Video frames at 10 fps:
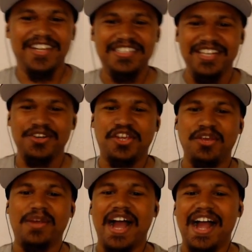He's a little
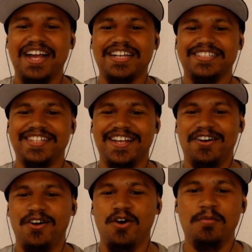cute guy. I can see a
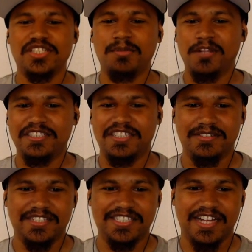whole bunch of
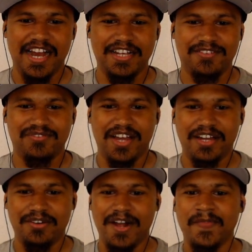plushies of this guy
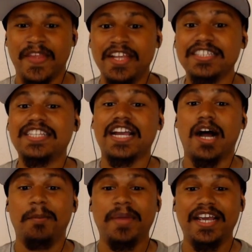flying around. He looks like
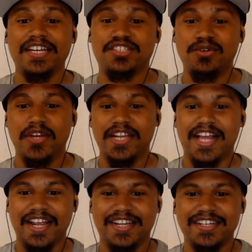a Pikachu in
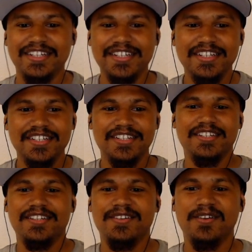like
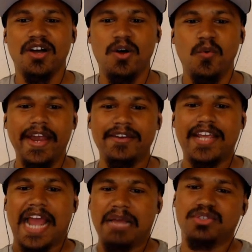a
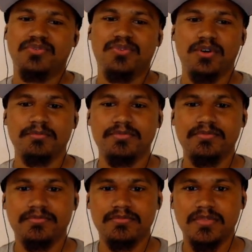weird capsule form.
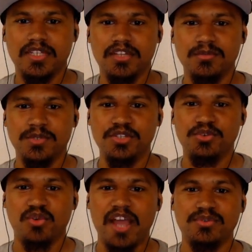With
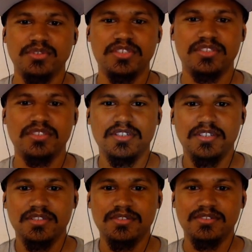new rivals.
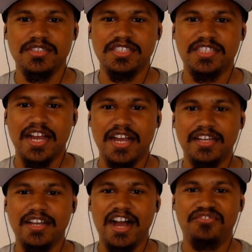Who's this guy?
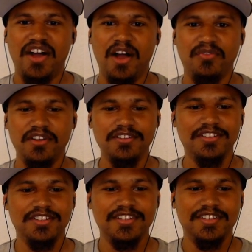Alfalfa?
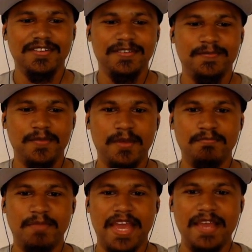
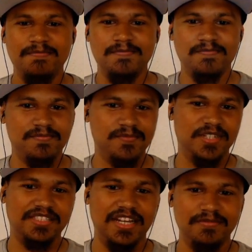Bede? What
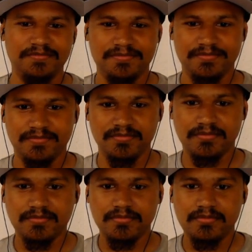is that?
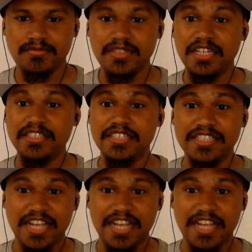This